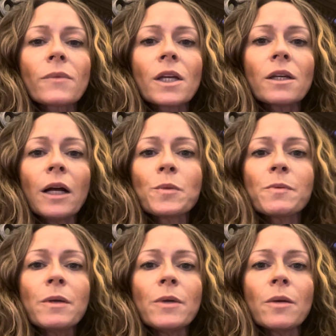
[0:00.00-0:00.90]
Helps
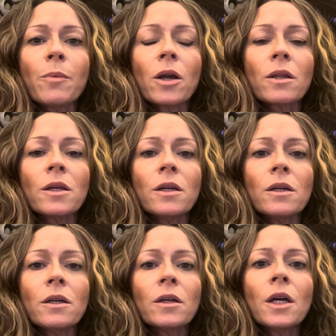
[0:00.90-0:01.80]
me be a part of
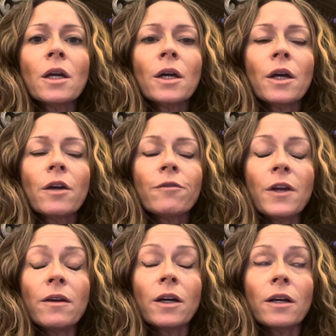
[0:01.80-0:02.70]
the
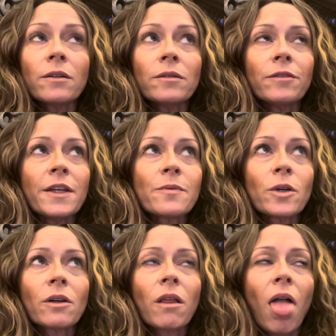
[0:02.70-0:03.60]

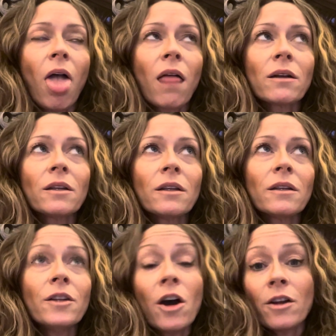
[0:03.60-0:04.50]
Facebook.
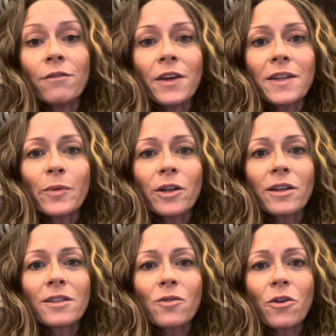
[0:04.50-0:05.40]
Not on
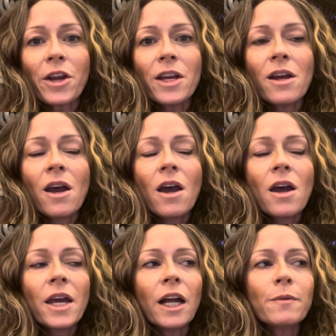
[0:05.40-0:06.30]
Facebook, sorry.
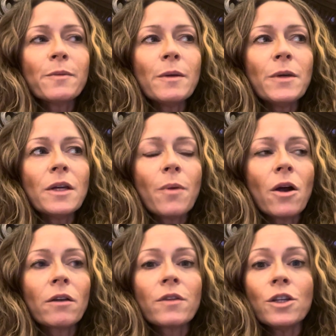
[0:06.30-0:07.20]
It helps me be a
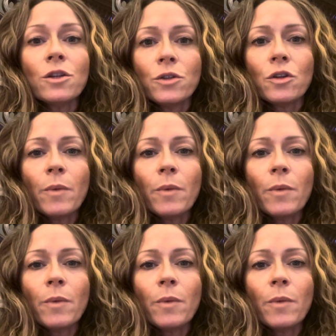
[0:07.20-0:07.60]
part of the YouTube